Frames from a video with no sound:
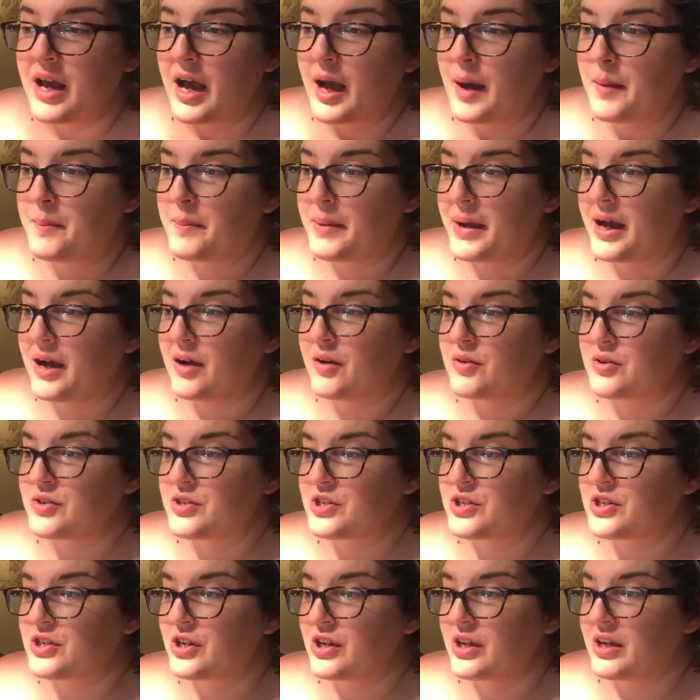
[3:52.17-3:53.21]

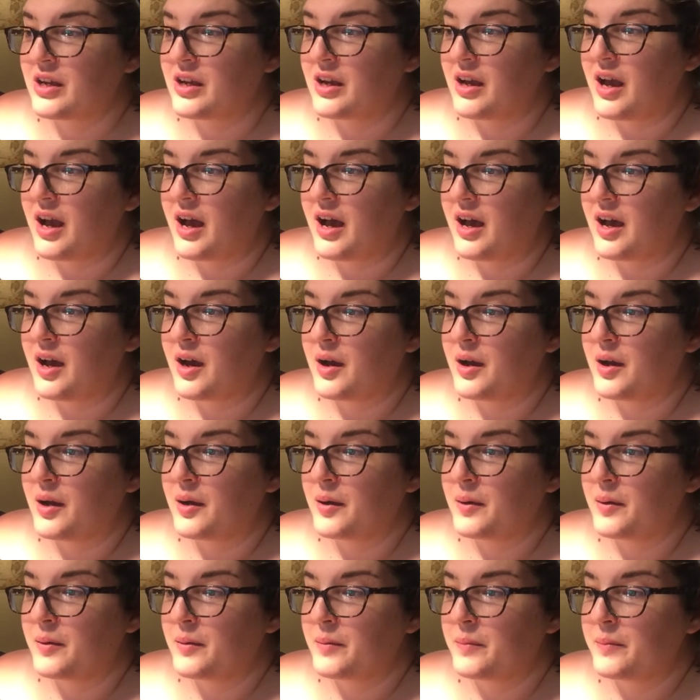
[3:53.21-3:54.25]
about
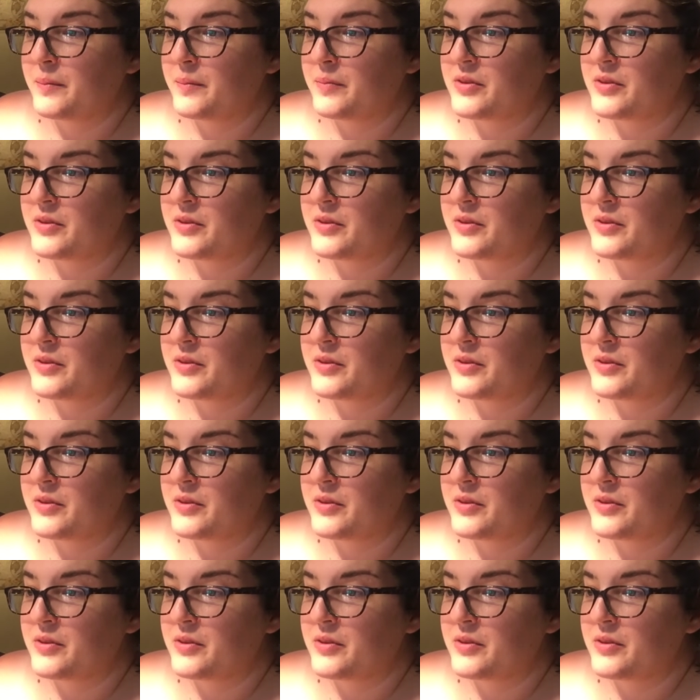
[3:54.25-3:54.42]
um,